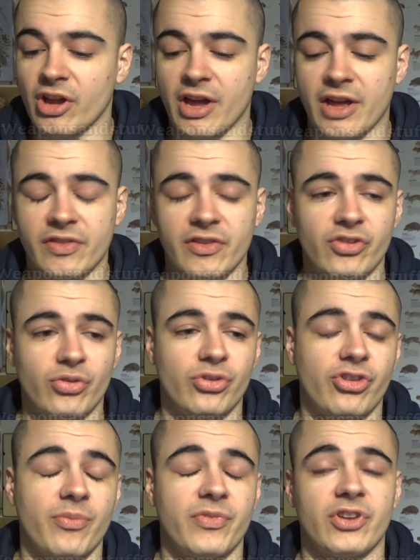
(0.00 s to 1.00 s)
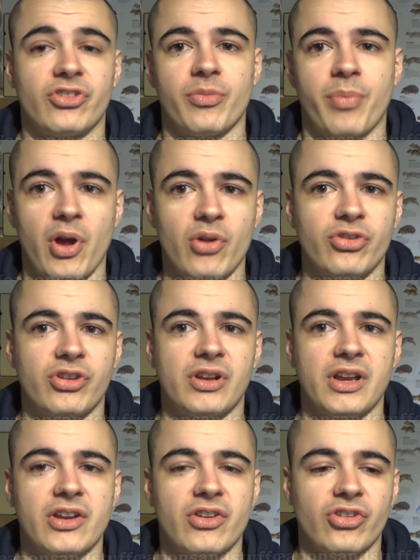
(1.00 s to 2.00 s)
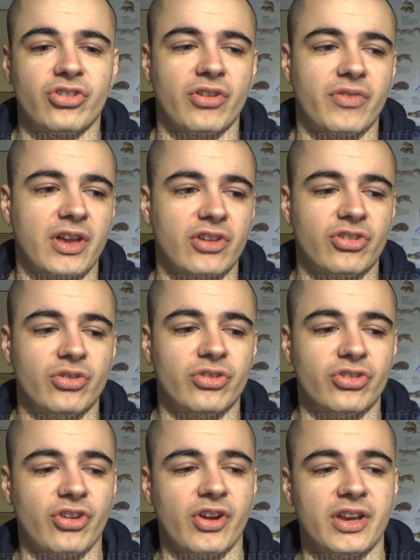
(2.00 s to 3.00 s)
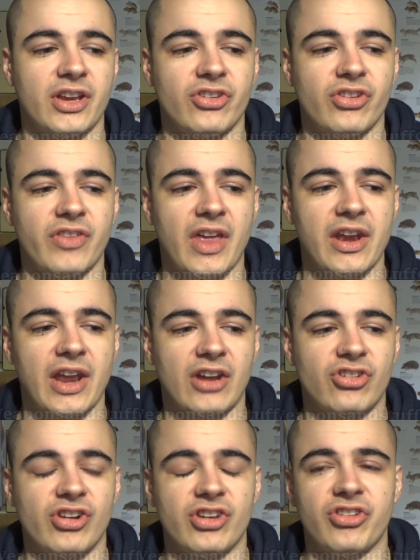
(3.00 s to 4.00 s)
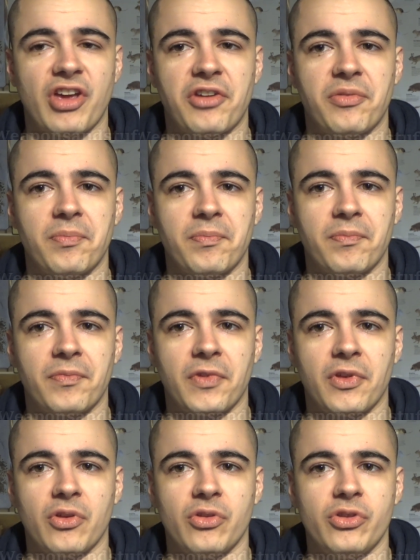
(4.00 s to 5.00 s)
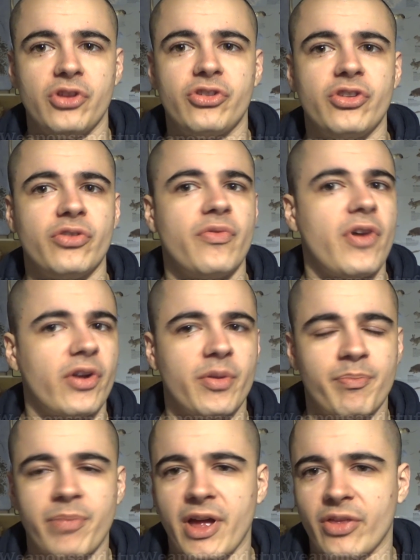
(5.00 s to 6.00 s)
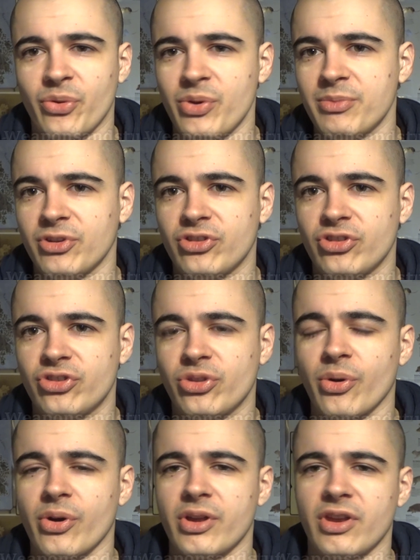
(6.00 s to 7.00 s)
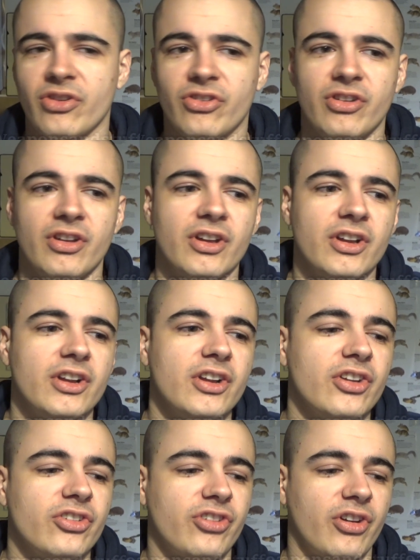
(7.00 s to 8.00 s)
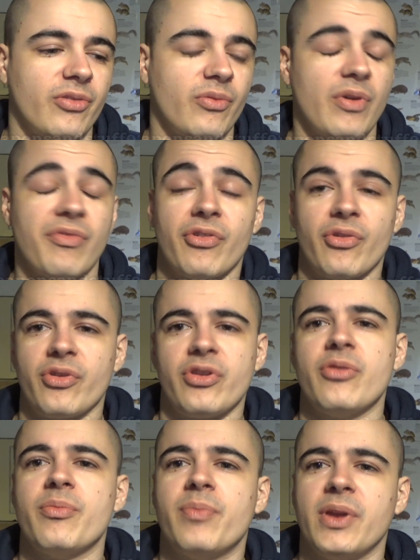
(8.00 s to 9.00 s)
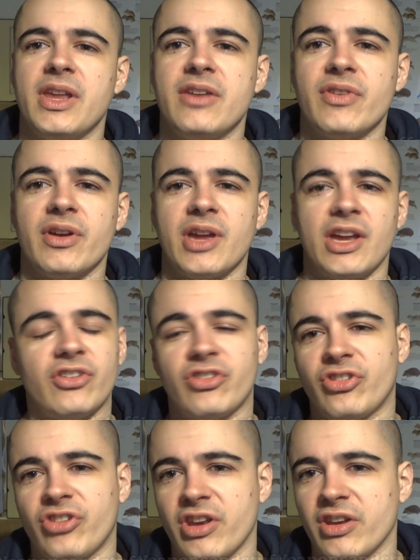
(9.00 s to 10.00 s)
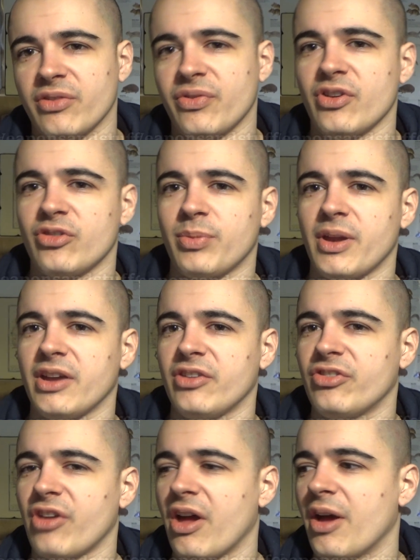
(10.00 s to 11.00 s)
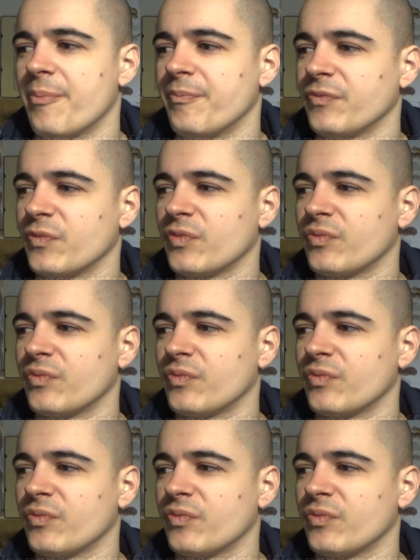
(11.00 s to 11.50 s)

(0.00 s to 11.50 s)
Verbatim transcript: And this was something supposedly that the Soviets who designed this had then actually said, this is very bad, we must destroy this. So whether or not you believe it existed in the first place, um,